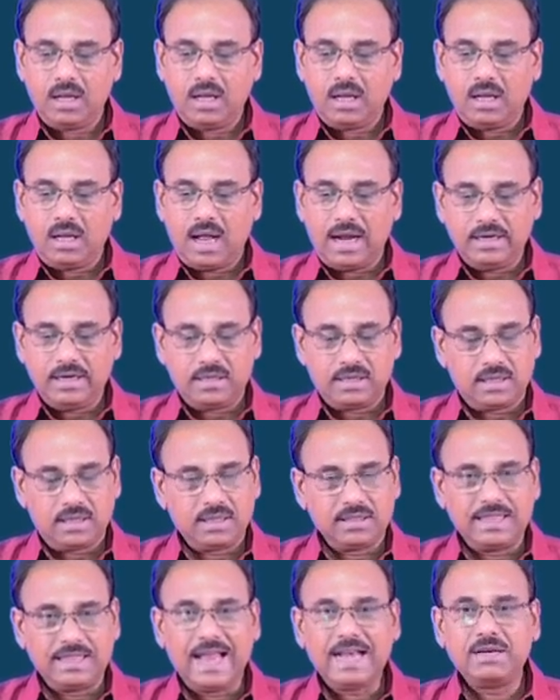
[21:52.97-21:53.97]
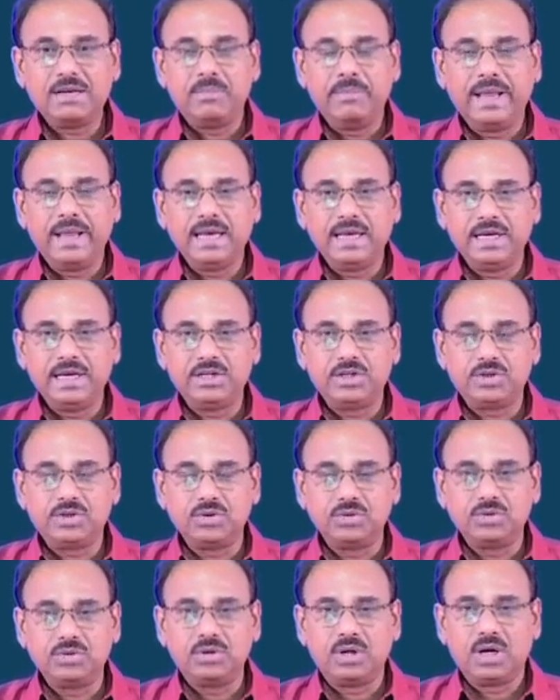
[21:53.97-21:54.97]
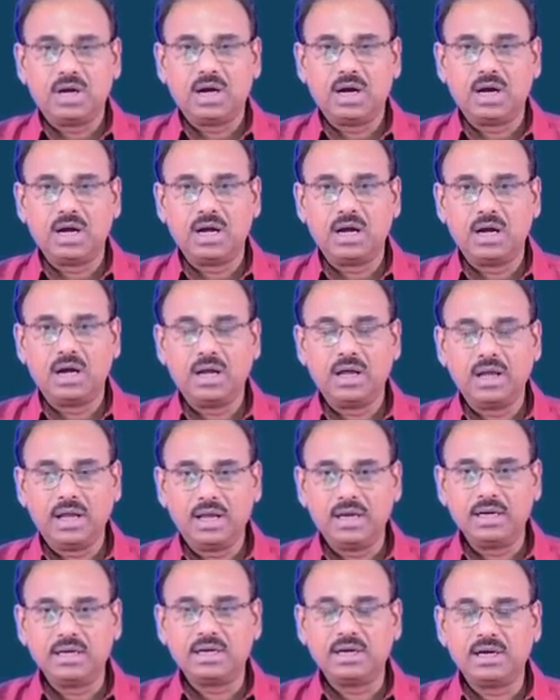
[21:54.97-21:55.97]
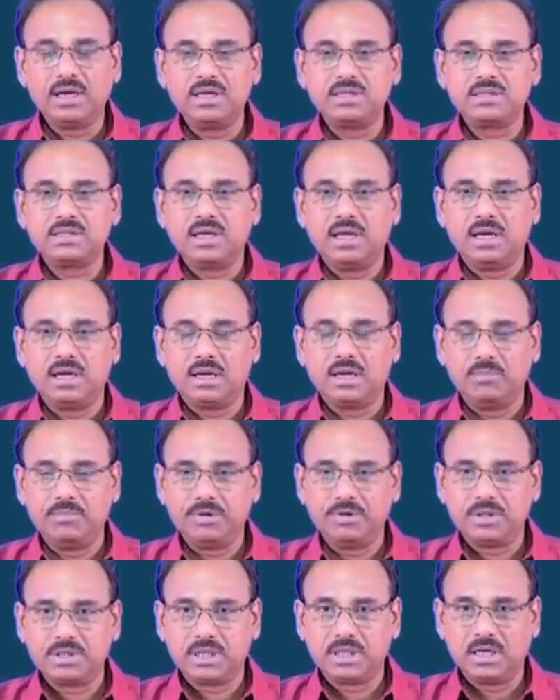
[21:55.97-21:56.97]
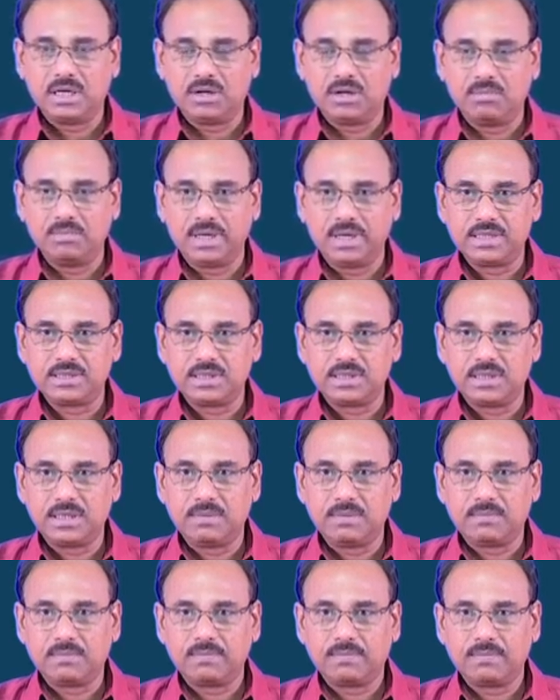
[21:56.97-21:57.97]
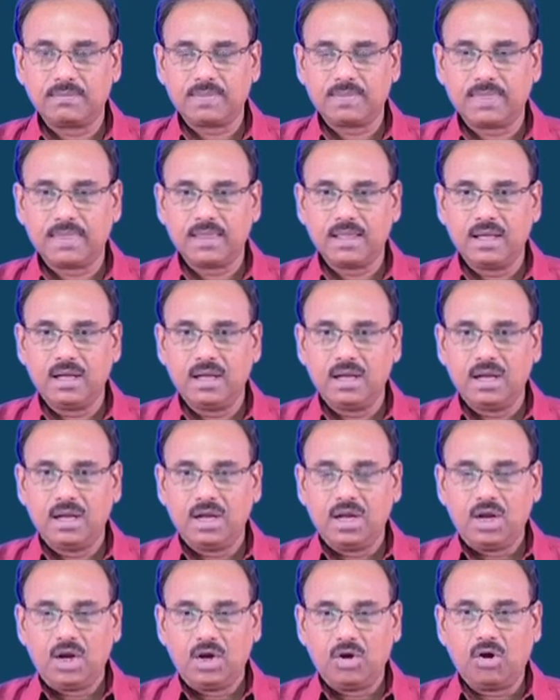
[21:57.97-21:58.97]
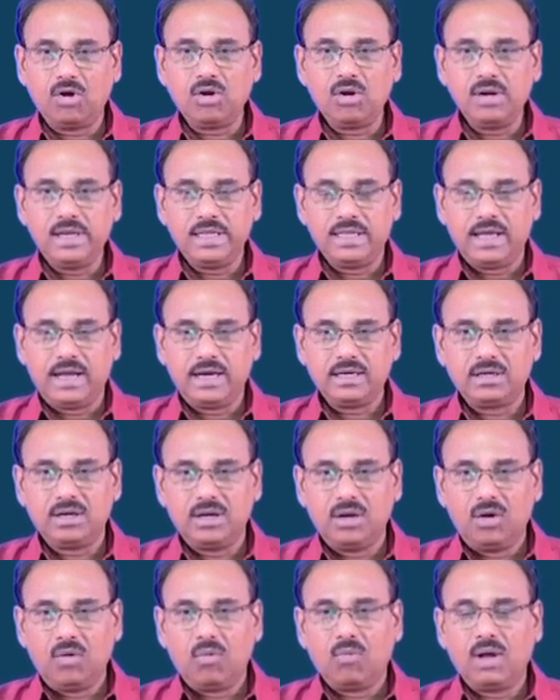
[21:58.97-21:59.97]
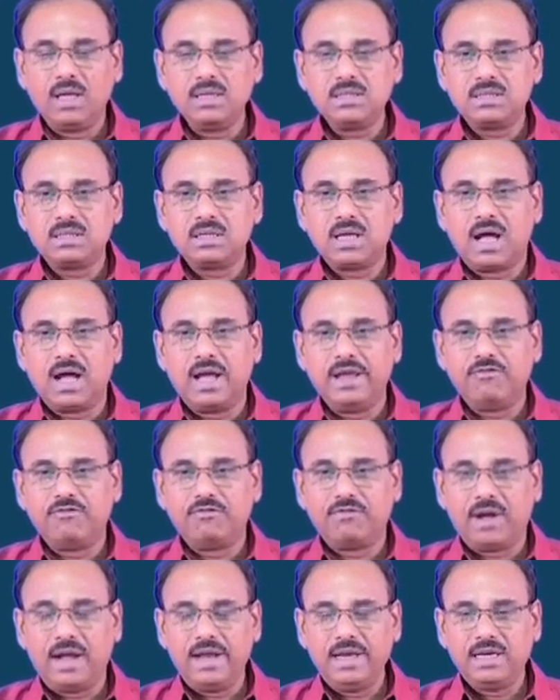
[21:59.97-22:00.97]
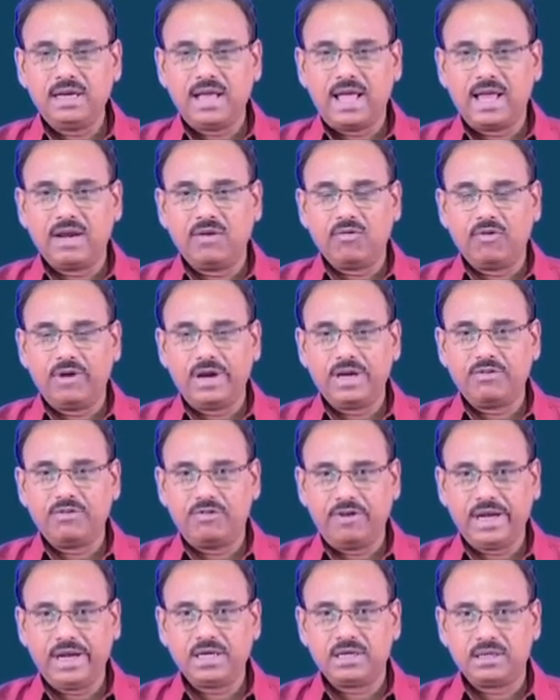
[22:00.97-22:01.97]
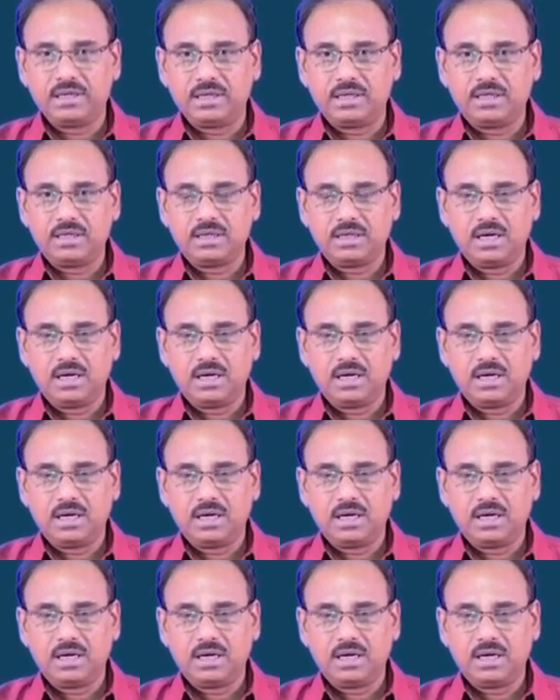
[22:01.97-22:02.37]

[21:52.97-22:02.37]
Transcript: And that may lead to increase in computational complexity. Not only that, once I find an weight vector,